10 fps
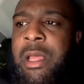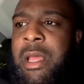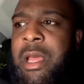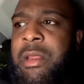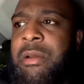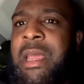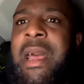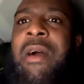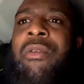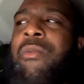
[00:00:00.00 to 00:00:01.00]
I don't get
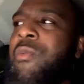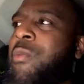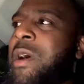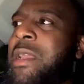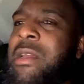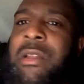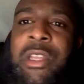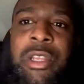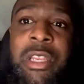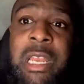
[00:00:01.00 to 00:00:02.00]
why
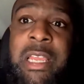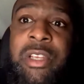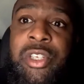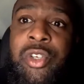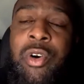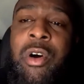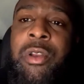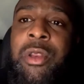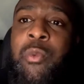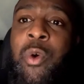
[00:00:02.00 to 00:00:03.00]
you're short
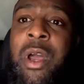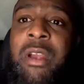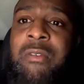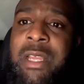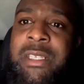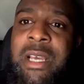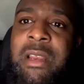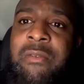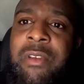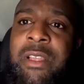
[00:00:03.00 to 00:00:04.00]
on the work rate side
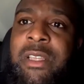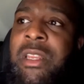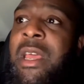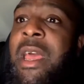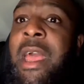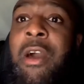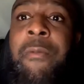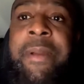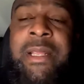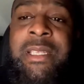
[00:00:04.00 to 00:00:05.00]
of things and
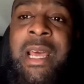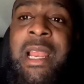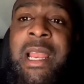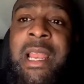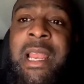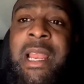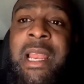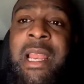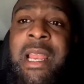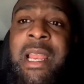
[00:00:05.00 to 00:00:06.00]
helping Tellez out
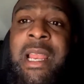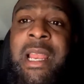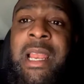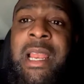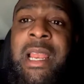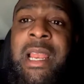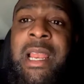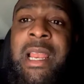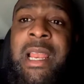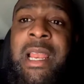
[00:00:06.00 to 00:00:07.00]
with the
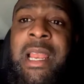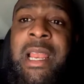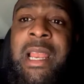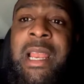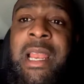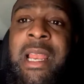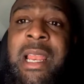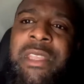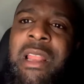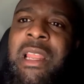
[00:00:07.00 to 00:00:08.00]
overlaps. Like, you just left
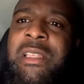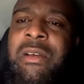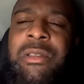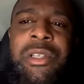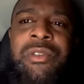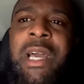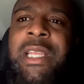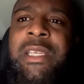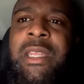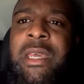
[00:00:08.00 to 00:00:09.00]
Tellez out to dry
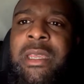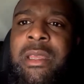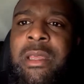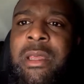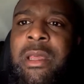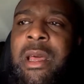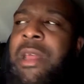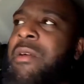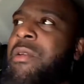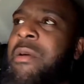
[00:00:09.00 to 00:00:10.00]
today. I
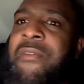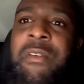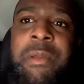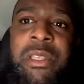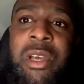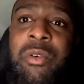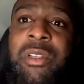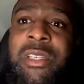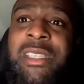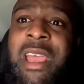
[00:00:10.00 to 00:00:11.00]
don't know if you've been told
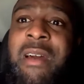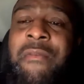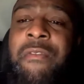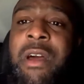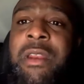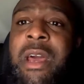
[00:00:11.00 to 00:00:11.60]
to stay up front.